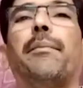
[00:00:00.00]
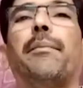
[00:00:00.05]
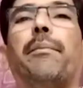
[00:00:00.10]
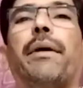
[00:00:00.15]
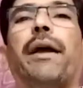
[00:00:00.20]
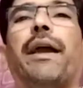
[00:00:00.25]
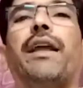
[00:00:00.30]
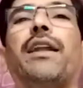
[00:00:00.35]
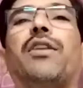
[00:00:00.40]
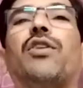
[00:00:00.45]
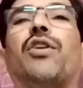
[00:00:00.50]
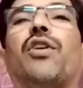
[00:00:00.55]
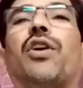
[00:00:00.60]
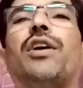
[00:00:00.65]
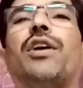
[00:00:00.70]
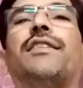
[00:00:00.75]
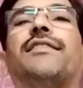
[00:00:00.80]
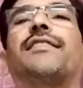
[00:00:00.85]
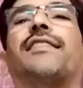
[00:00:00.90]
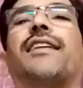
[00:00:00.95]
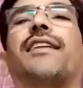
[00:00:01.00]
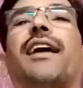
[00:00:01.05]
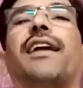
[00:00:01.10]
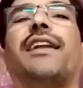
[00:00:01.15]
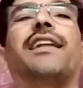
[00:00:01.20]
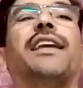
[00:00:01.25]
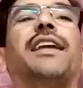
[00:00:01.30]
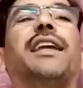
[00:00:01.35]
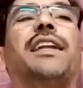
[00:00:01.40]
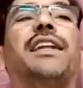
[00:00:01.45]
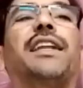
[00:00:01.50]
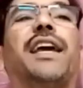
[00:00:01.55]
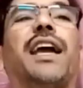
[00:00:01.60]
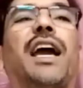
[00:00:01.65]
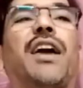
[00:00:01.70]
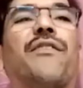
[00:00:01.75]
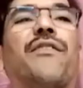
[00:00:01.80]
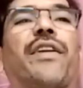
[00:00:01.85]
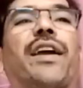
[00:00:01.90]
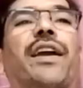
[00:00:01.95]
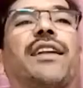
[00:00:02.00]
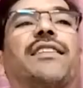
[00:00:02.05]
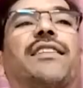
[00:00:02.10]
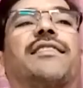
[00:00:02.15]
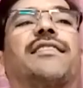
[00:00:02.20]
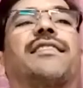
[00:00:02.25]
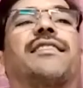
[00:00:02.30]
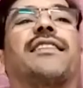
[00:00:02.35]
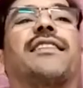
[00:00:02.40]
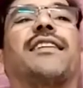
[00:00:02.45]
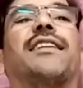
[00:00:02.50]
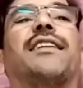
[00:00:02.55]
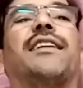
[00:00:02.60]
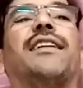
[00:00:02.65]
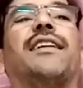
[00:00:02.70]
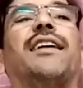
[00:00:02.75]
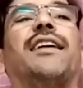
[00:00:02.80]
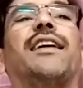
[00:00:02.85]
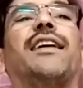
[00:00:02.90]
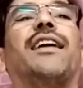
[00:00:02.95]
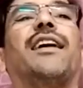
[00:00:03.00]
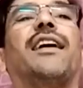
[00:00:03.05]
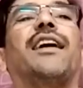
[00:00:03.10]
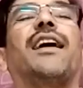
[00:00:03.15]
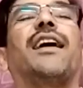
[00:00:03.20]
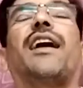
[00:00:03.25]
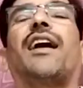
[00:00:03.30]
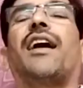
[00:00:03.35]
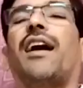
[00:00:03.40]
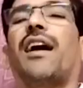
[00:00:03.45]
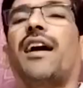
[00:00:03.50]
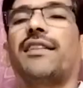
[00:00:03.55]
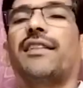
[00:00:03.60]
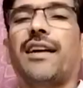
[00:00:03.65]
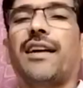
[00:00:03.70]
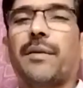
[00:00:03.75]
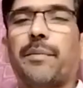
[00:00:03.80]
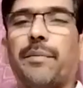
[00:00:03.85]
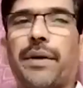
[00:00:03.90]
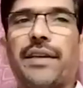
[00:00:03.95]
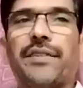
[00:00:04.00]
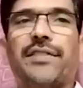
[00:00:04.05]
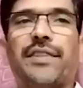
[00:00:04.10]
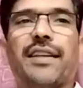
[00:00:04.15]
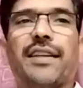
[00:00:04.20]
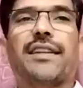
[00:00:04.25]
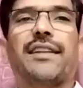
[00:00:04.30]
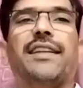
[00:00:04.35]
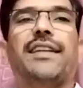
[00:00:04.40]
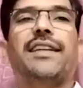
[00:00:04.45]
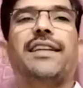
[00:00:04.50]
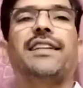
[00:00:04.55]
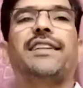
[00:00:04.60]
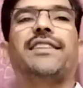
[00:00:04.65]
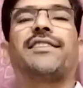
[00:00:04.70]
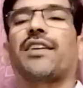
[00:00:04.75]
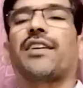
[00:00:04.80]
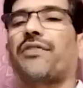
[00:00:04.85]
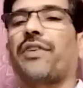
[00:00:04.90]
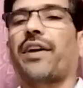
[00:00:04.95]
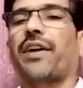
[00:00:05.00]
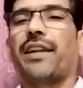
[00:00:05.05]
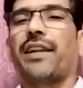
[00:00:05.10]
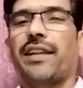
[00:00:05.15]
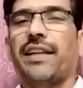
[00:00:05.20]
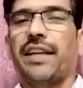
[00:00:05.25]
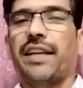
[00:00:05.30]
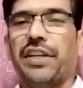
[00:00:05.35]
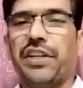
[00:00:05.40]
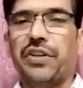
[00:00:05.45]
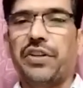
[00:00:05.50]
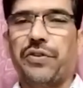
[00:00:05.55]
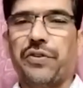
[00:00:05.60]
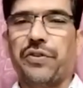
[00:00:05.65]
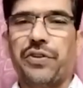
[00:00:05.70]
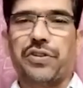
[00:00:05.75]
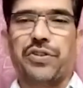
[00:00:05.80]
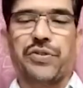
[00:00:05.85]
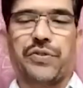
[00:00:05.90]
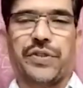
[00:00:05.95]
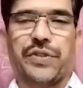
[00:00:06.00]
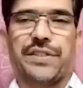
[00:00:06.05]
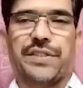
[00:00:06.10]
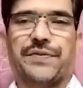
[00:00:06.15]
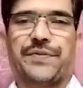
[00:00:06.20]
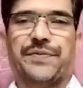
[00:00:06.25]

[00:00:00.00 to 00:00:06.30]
pain hurts and it affects other basic needs of an individual.